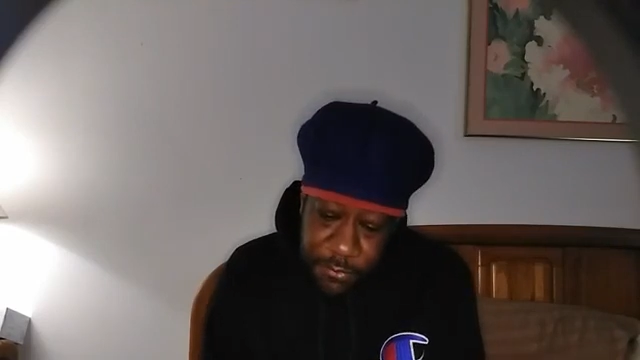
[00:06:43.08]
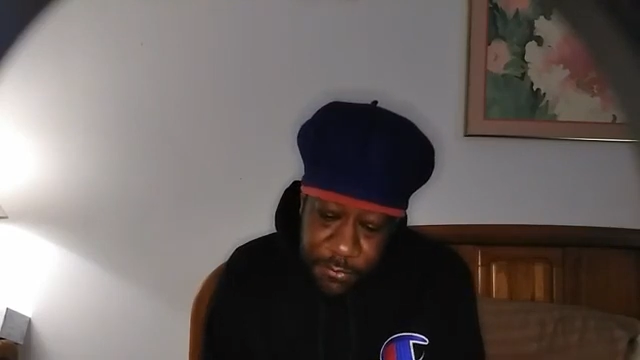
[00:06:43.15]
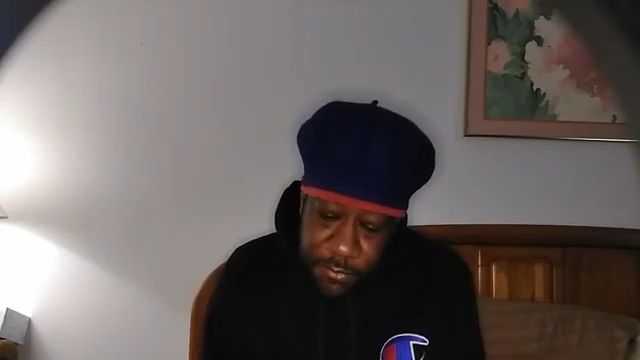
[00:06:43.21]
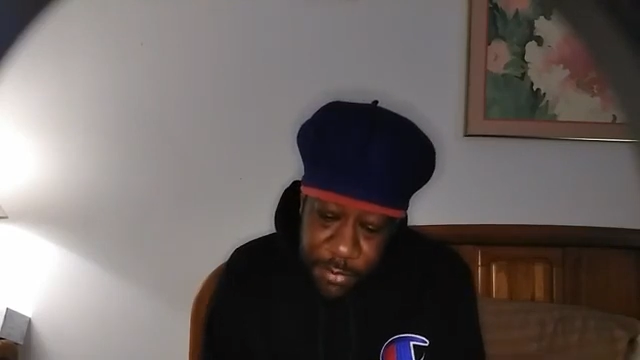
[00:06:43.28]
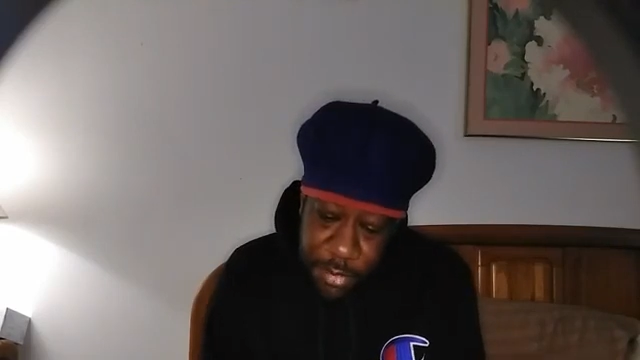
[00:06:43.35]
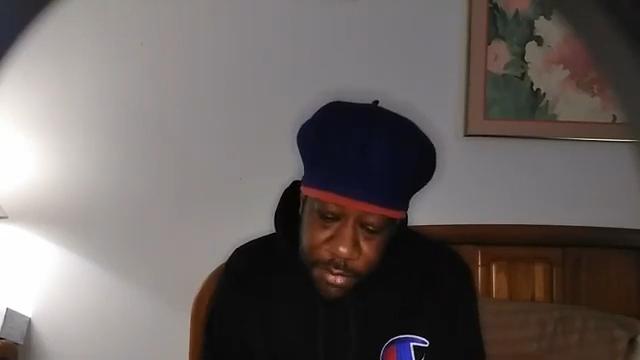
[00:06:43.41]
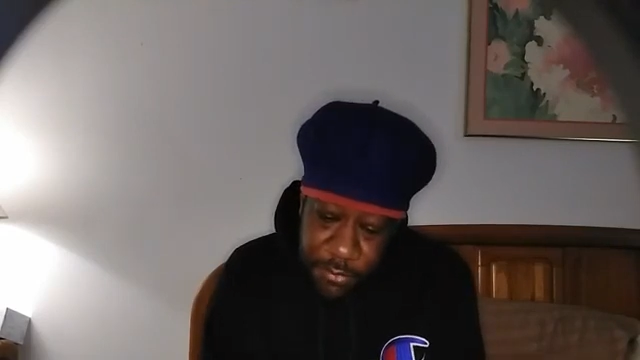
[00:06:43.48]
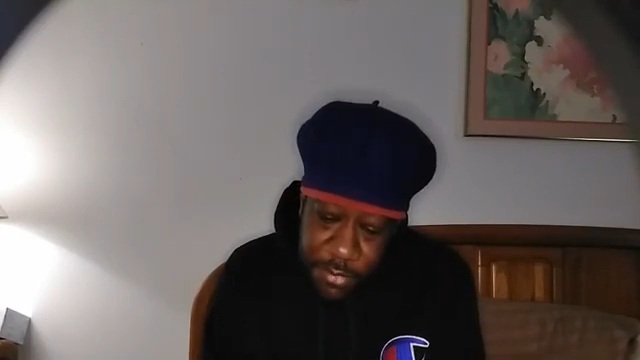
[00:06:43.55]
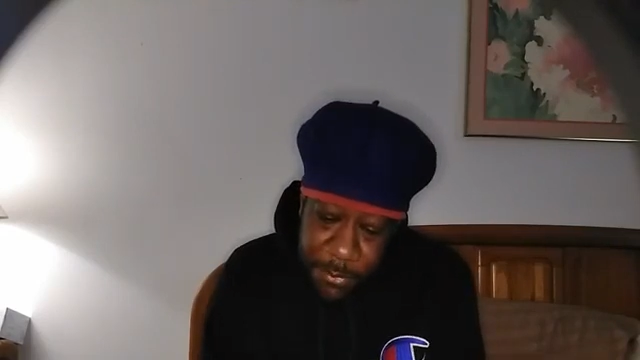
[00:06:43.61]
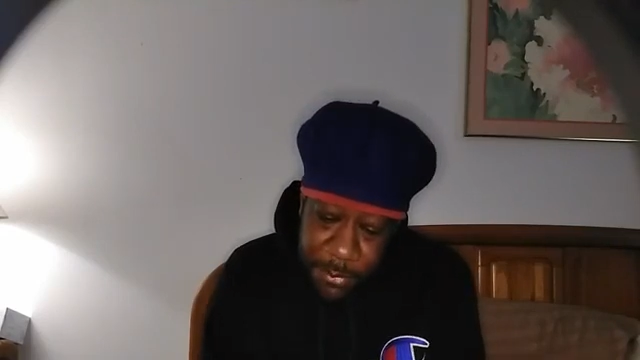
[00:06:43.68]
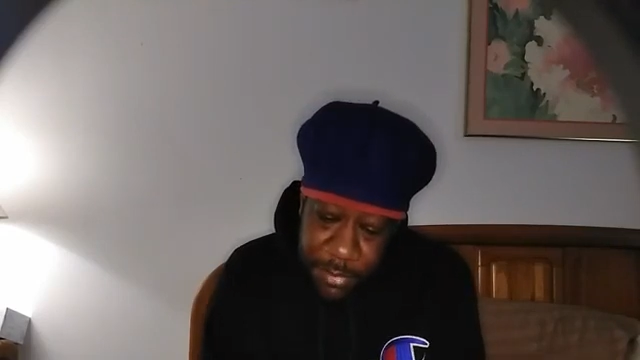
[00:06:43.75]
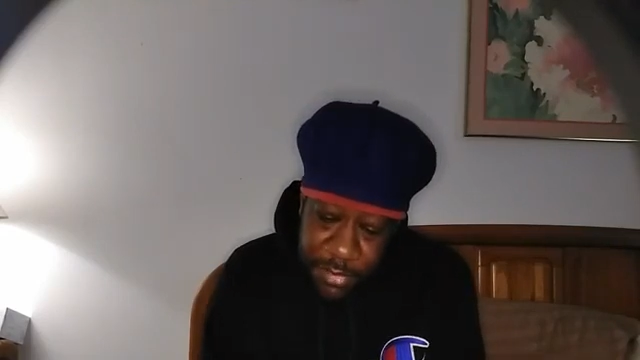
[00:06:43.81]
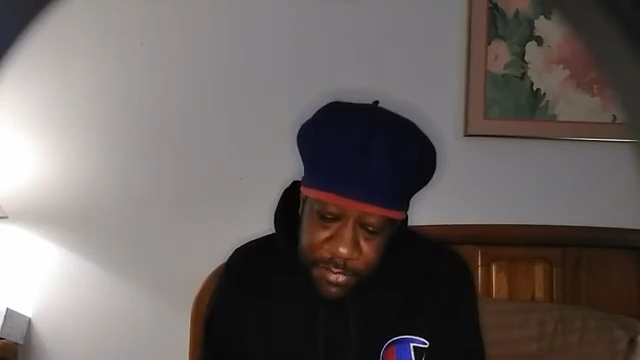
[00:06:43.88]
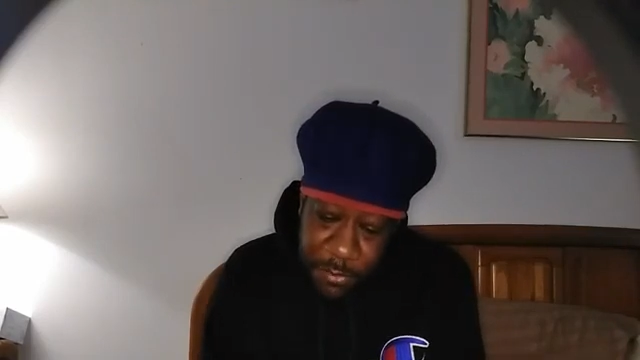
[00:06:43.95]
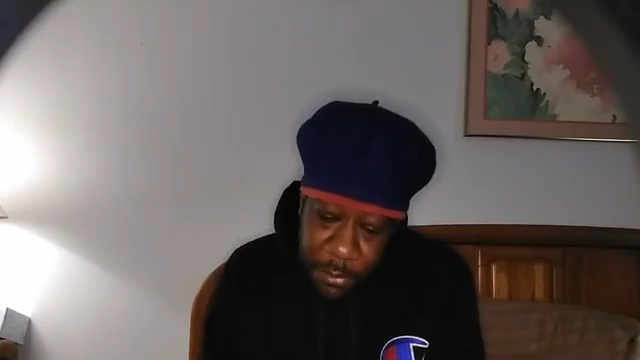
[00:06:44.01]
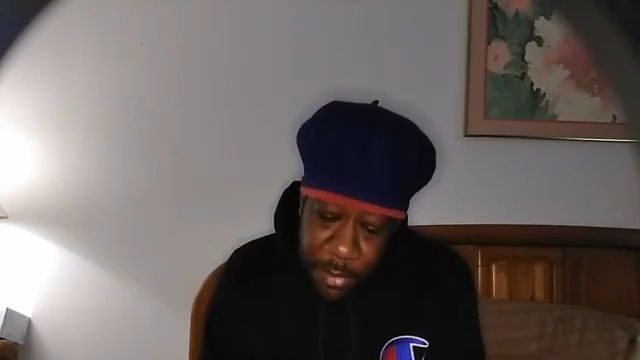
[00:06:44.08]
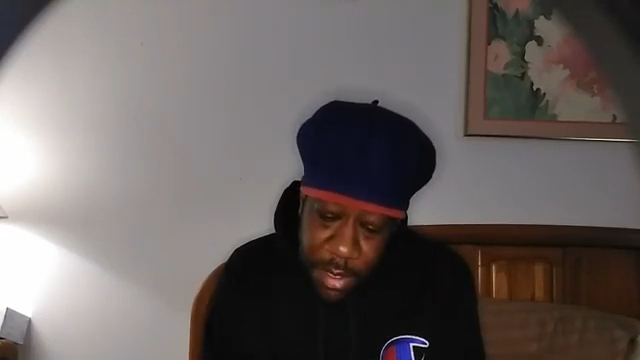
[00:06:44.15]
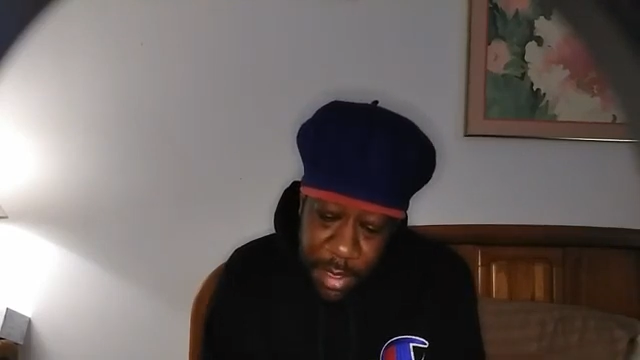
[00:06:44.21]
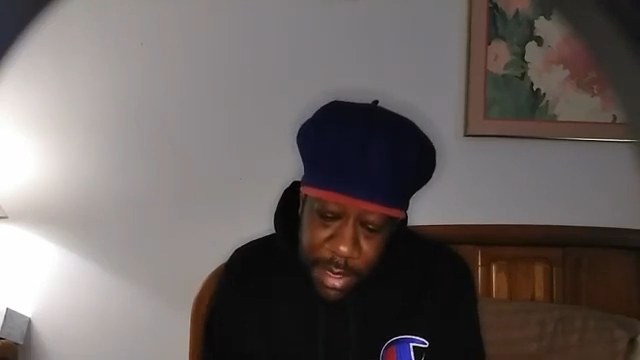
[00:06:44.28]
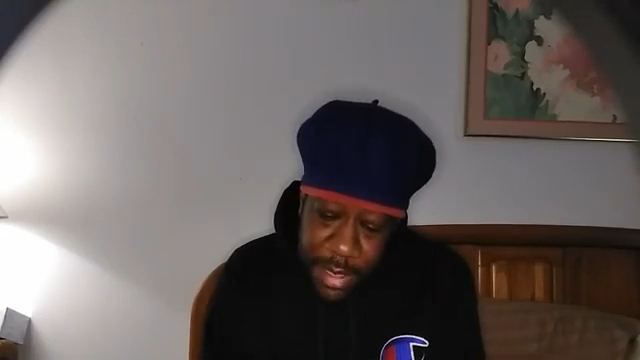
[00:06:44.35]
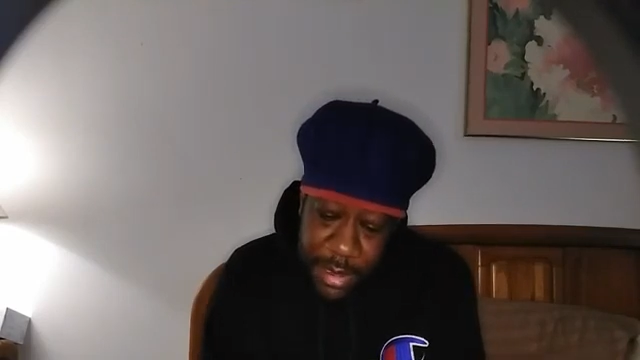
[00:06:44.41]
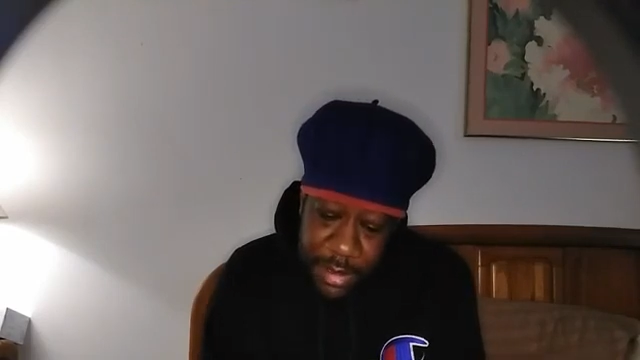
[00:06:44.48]
From the rippleless
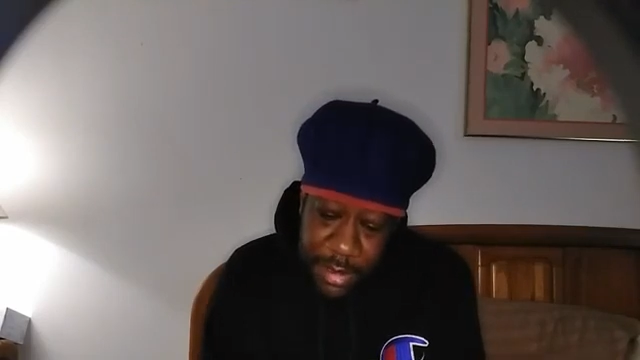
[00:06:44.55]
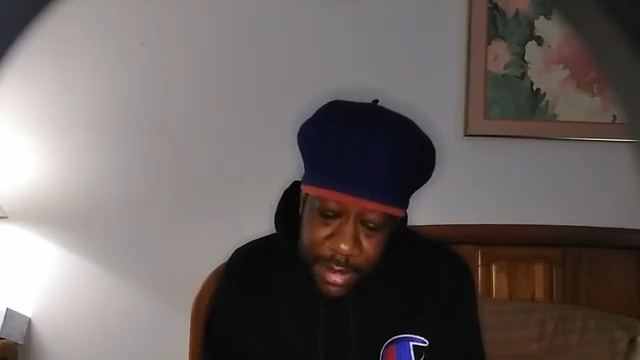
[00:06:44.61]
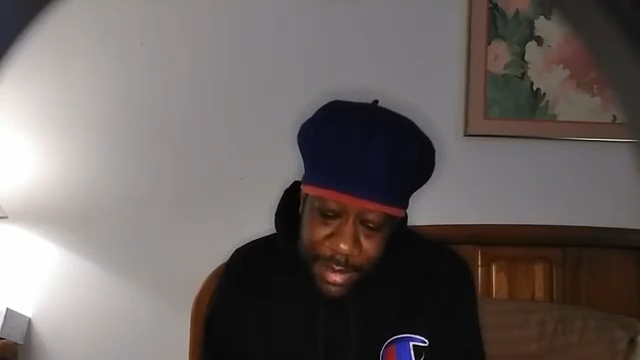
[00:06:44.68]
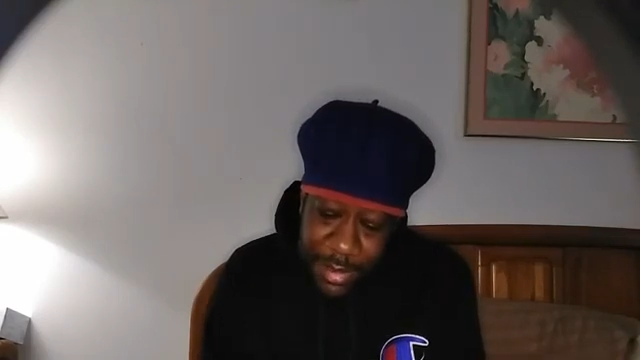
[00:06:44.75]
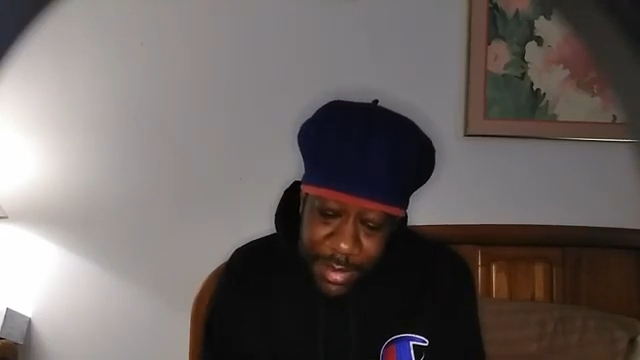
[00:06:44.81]
pond